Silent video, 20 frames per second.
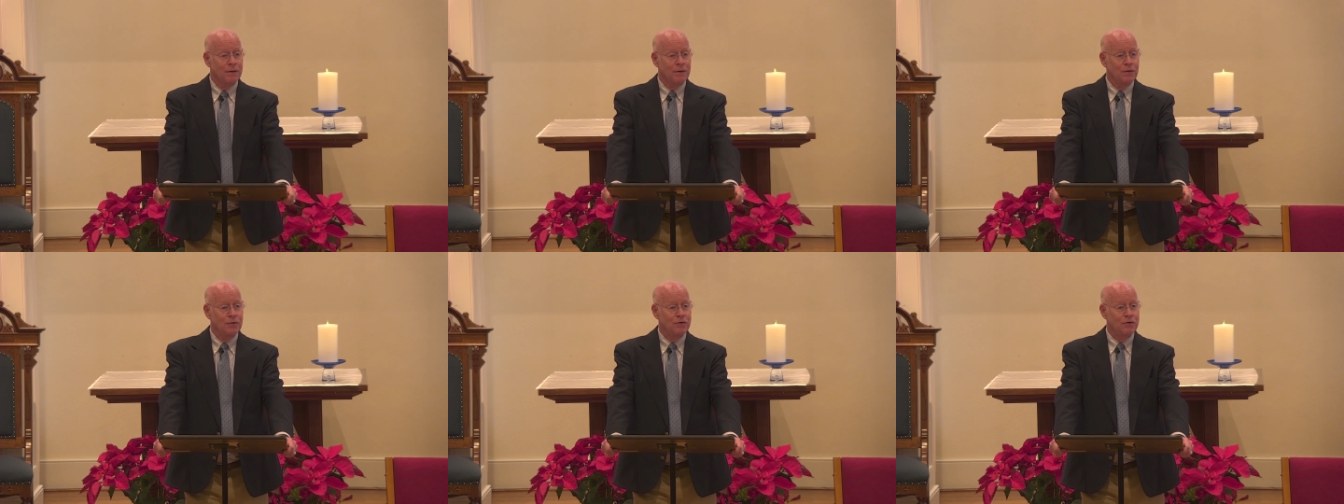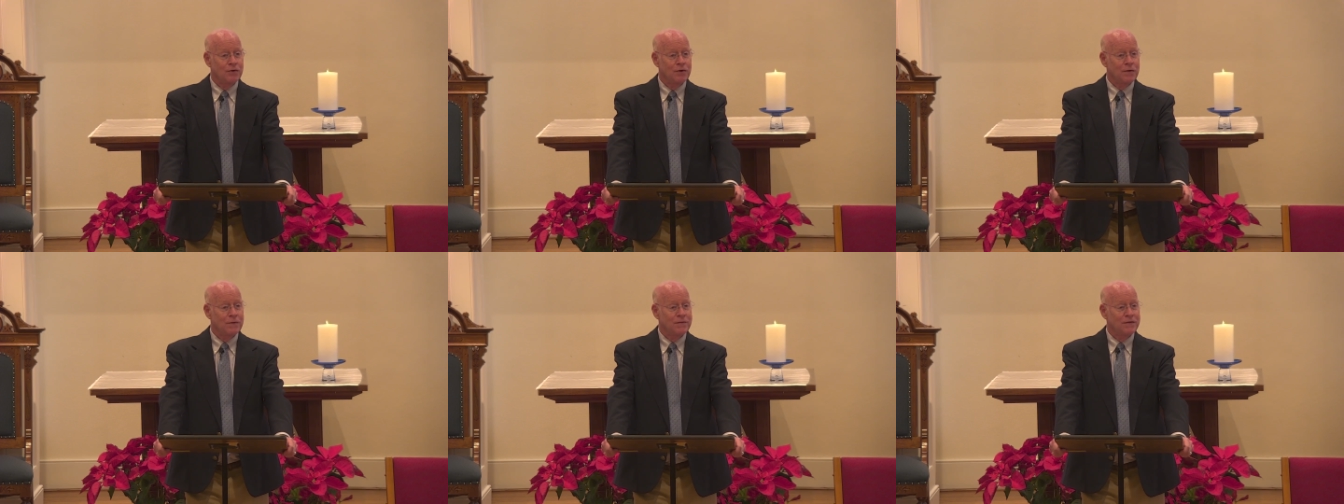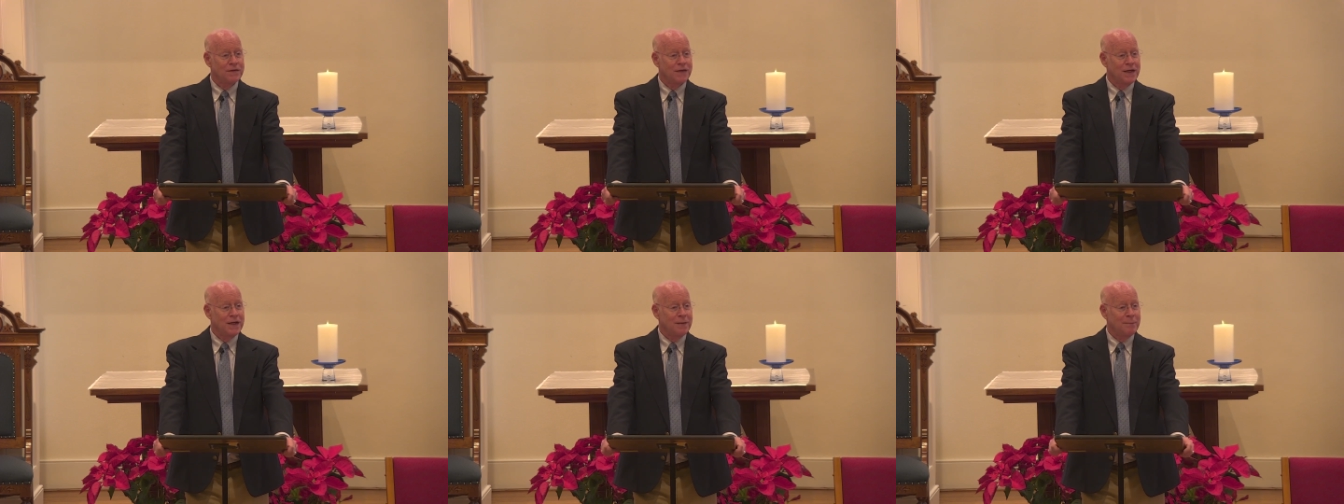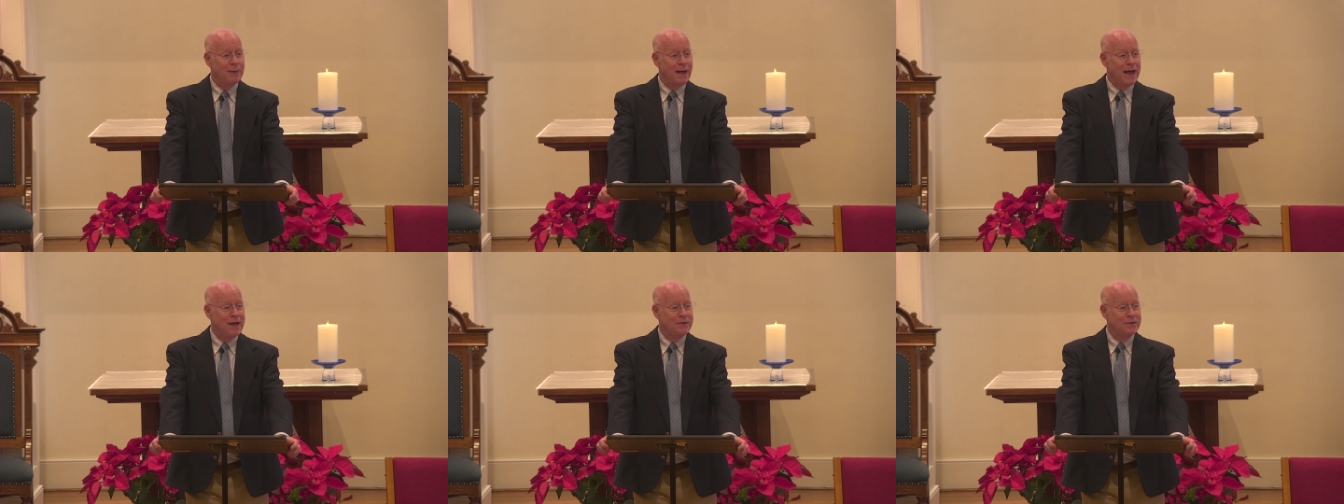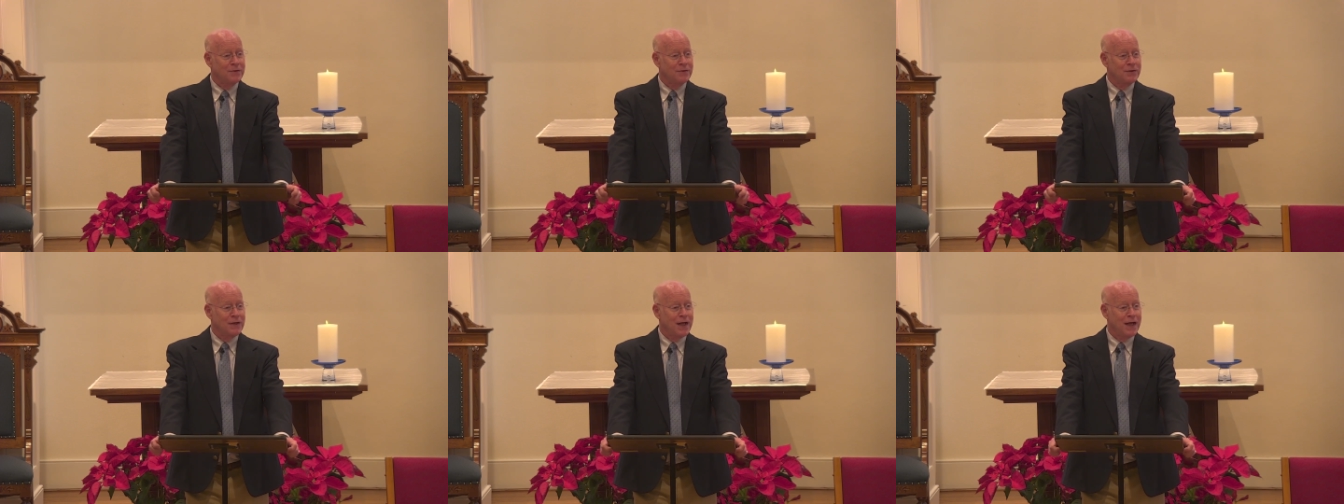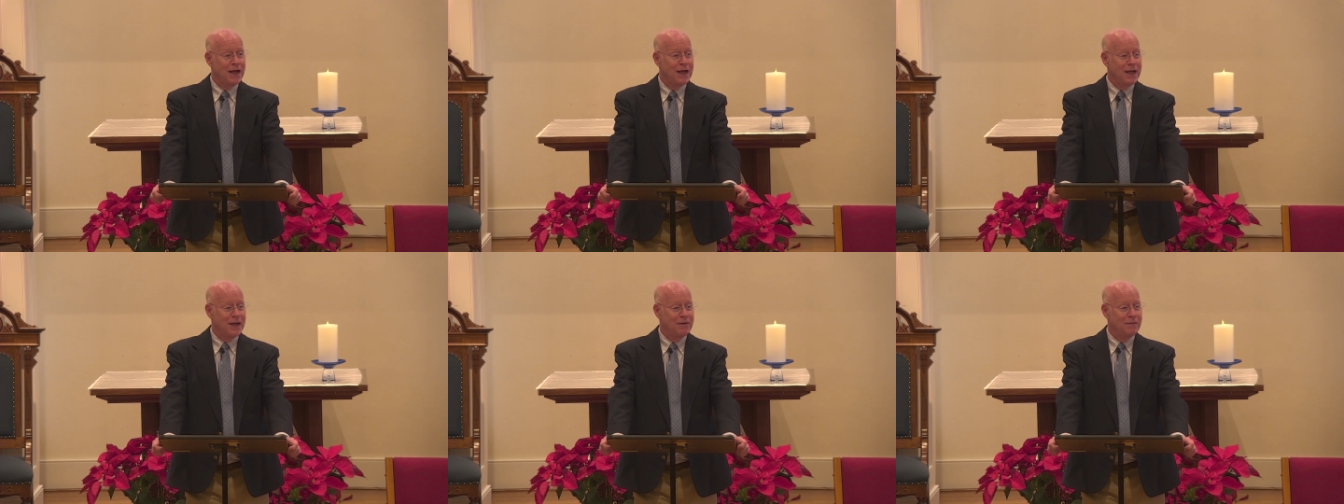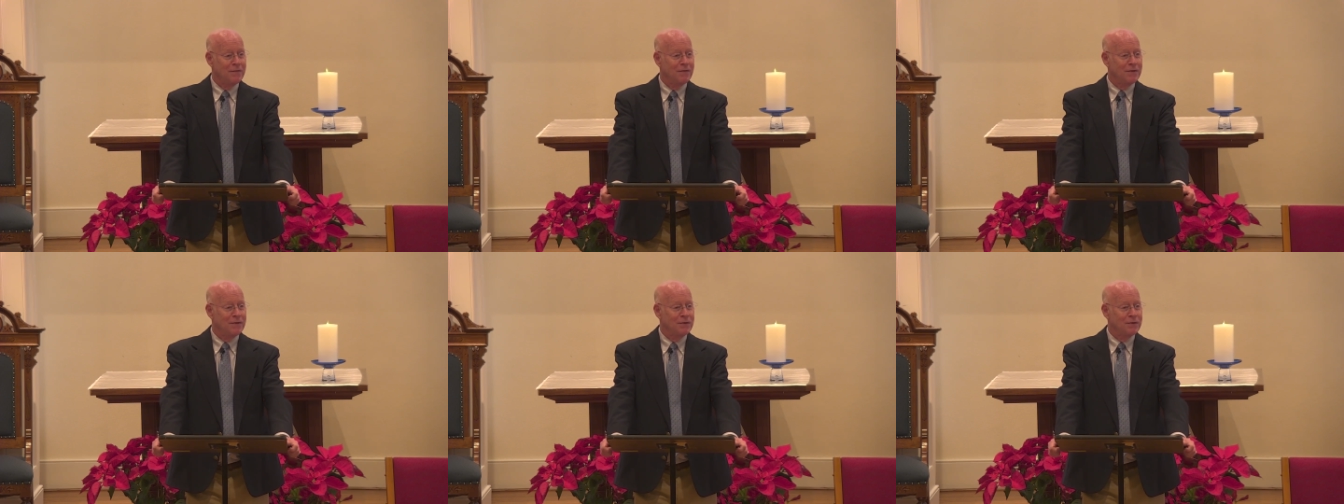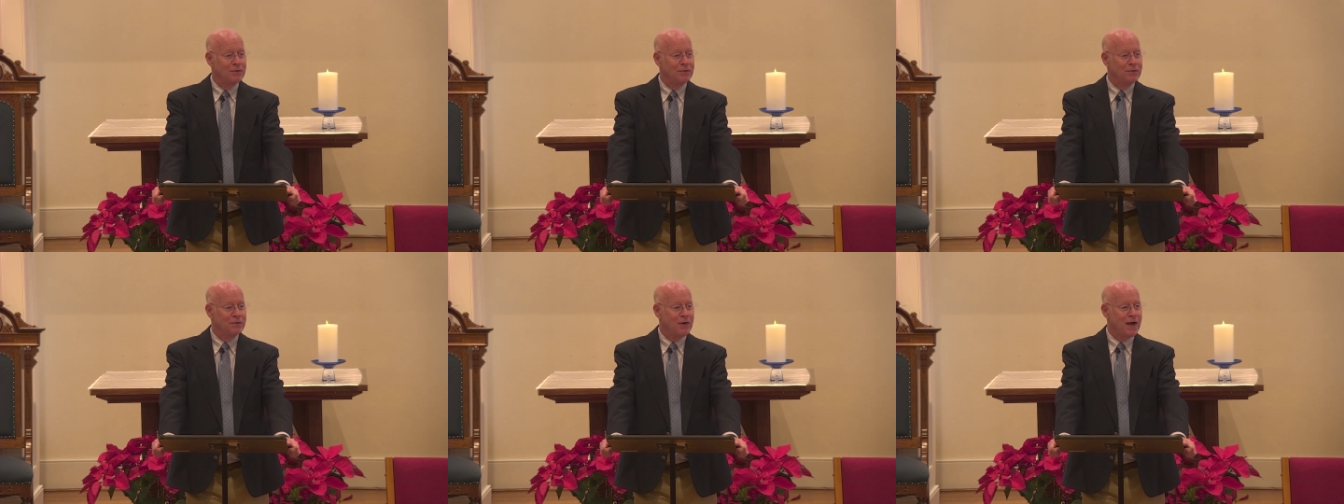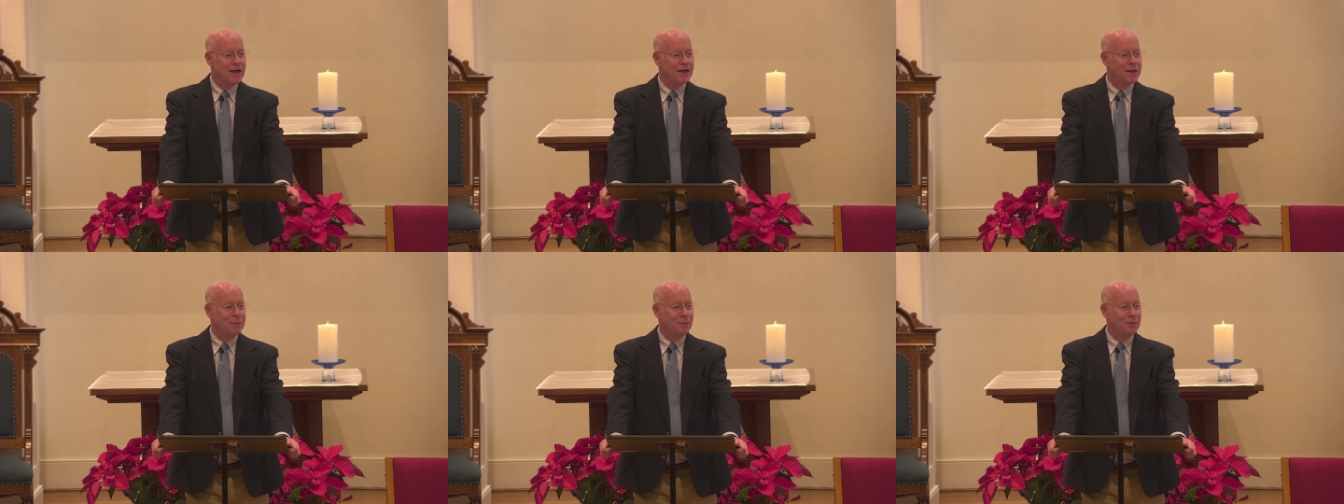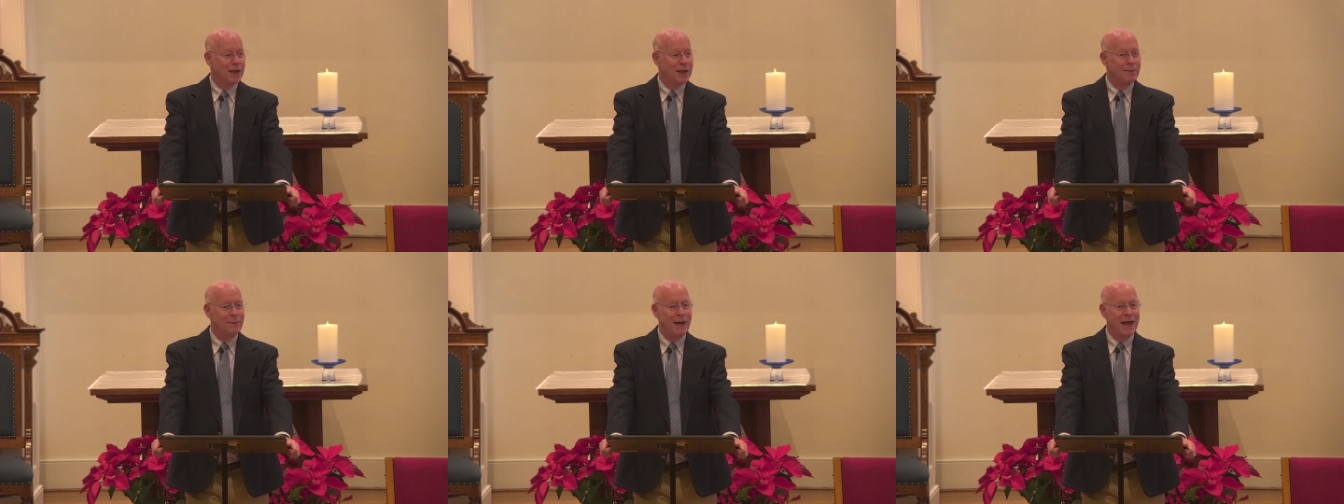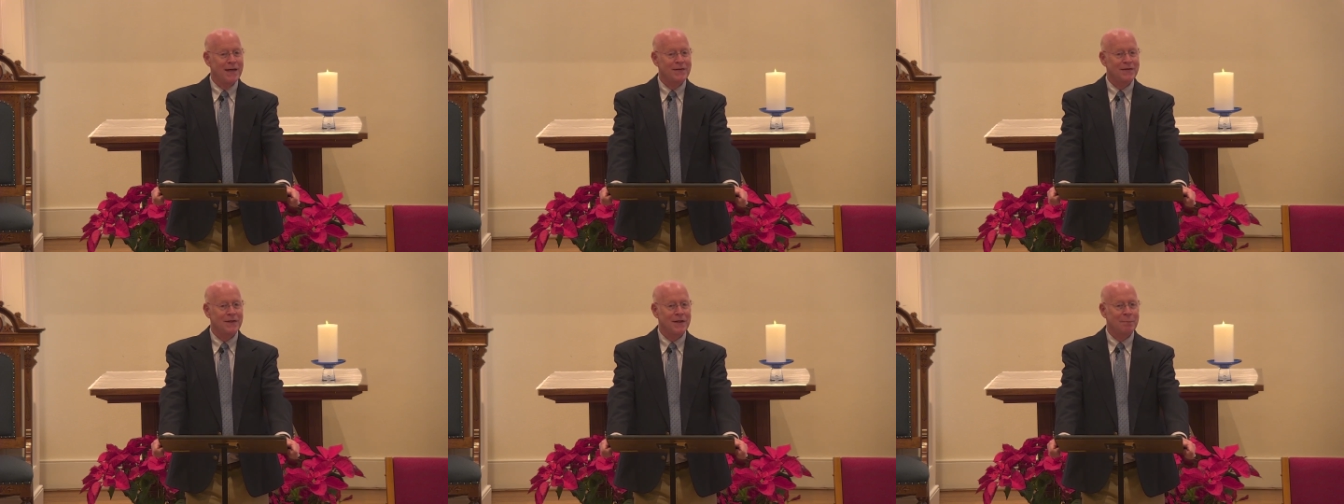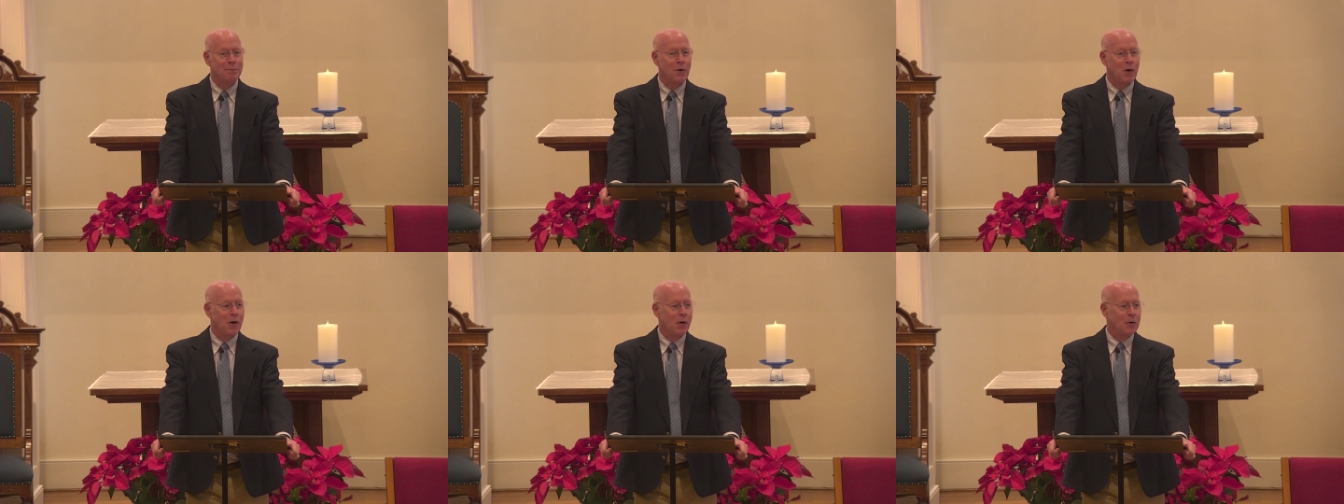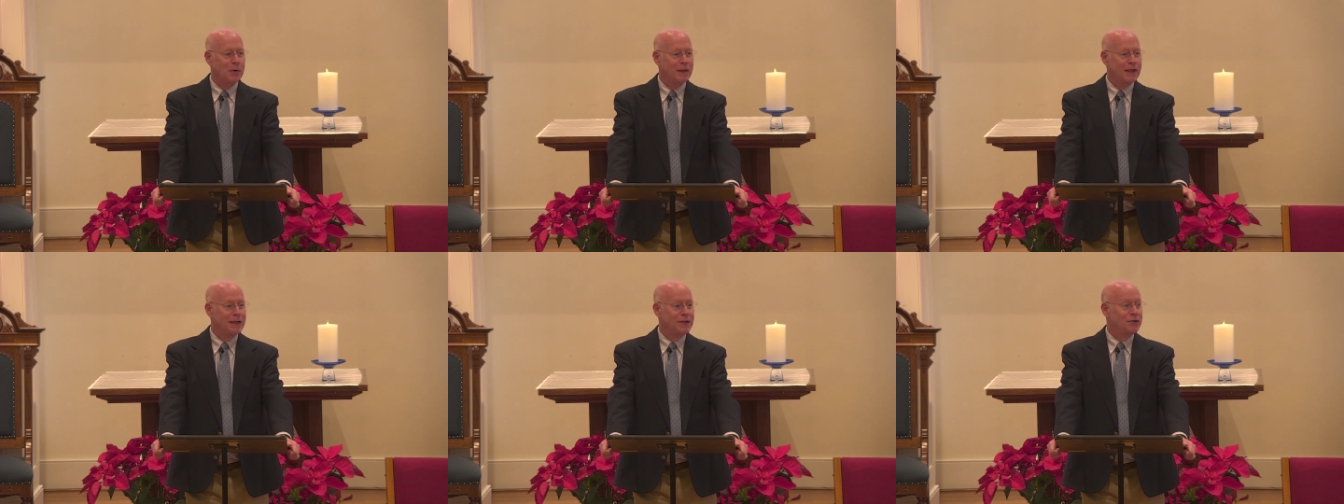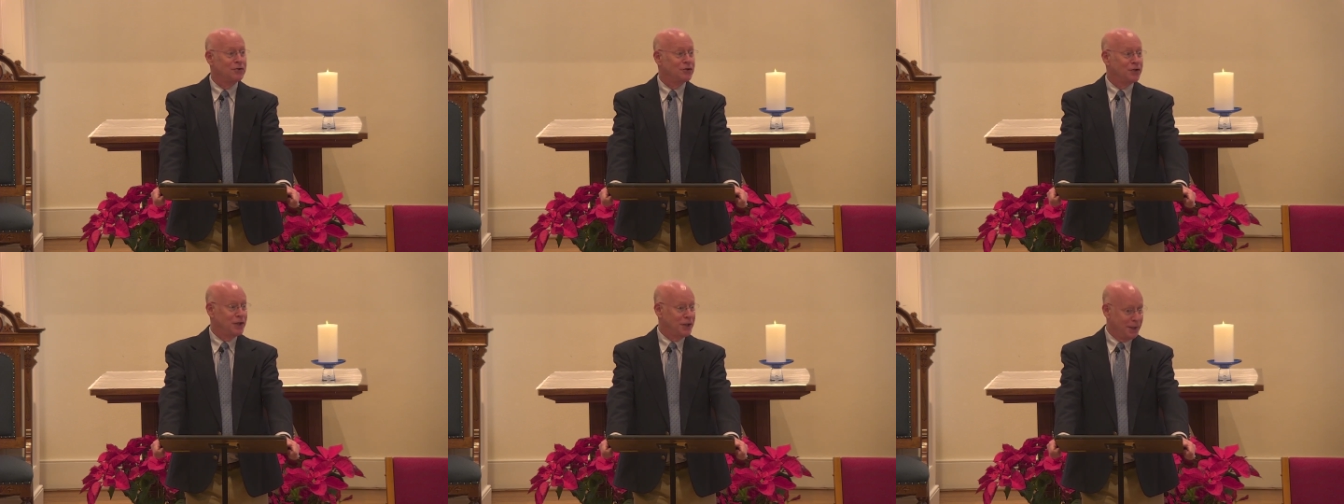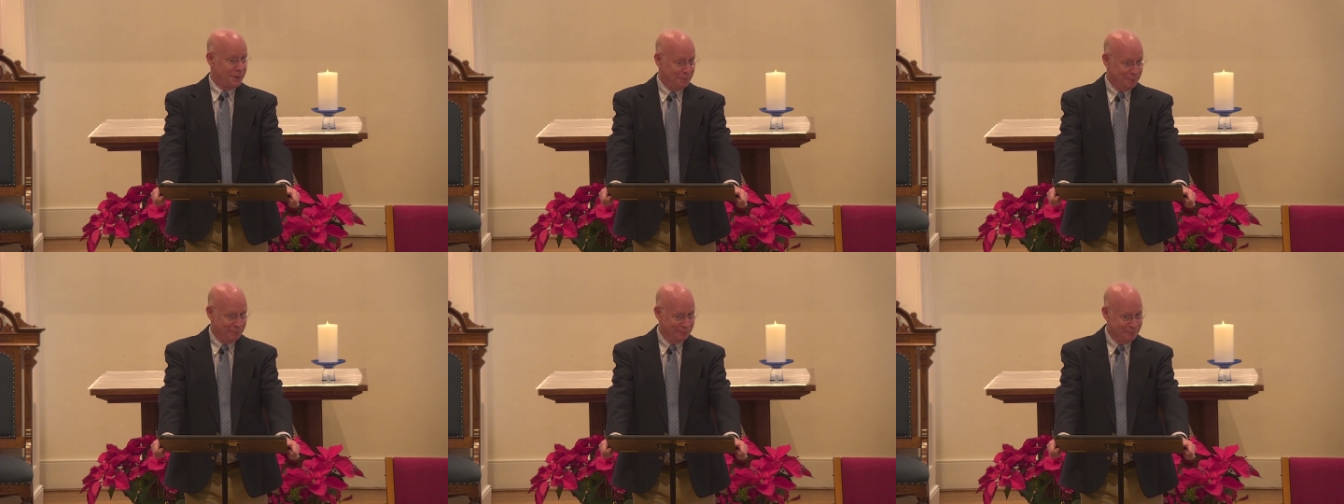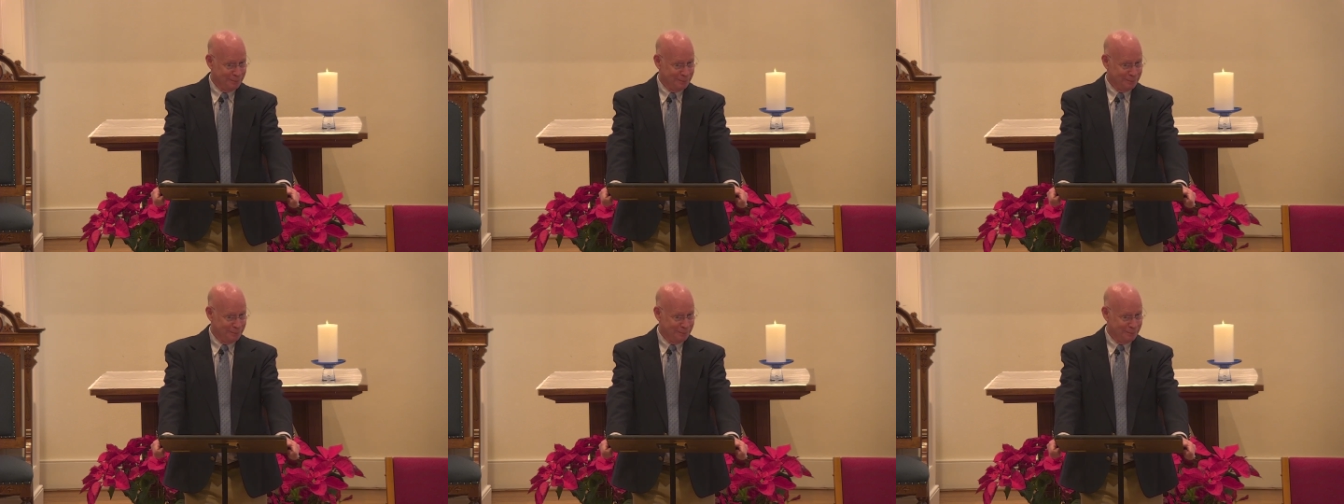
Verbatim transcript: You should have seen Pastor Dave trying to play basketball in gym.